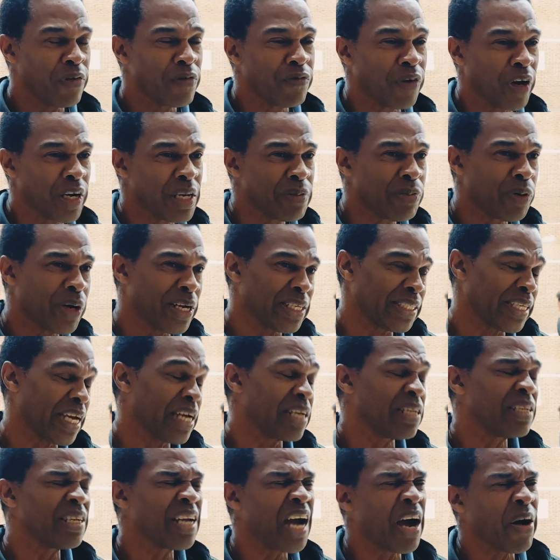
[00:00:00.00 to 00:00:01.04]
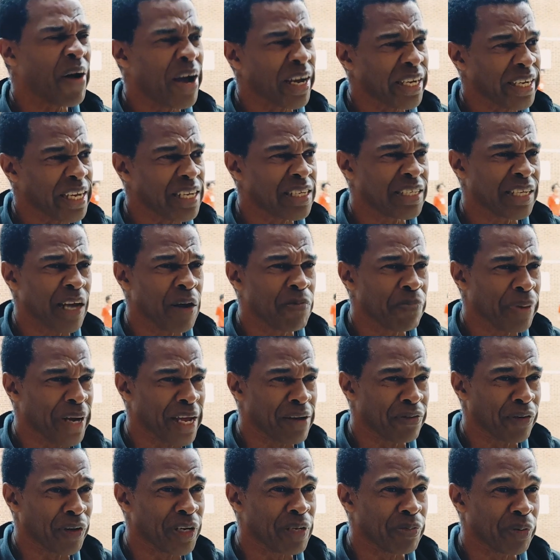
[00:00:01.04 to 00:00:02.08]
volleyball, they say, no, our kids don't play
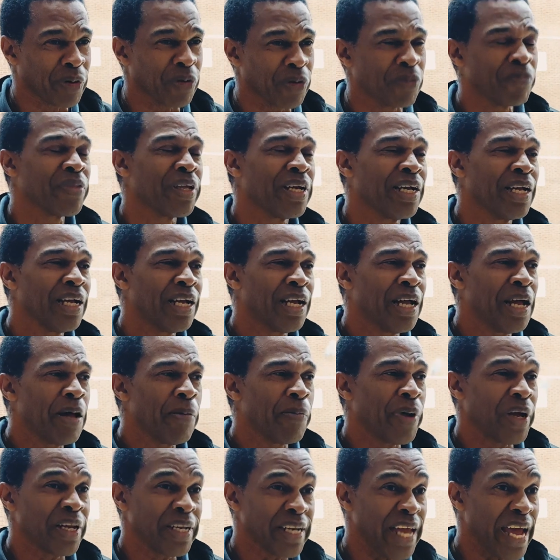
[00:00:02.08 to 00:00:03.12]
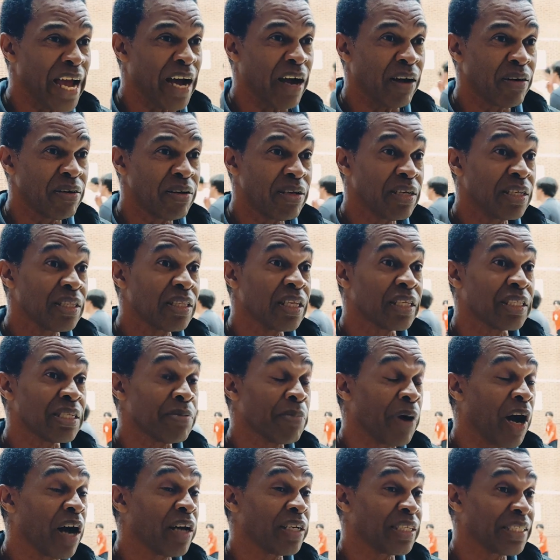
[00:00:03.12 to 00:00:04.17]
volleyball. But now, the
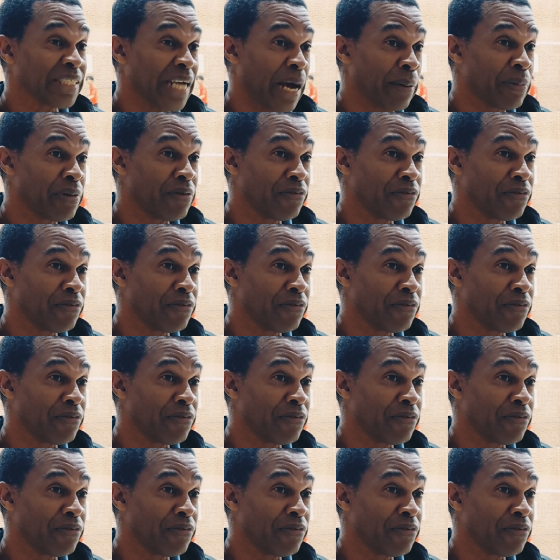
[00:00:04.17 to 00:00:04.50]
demand is coming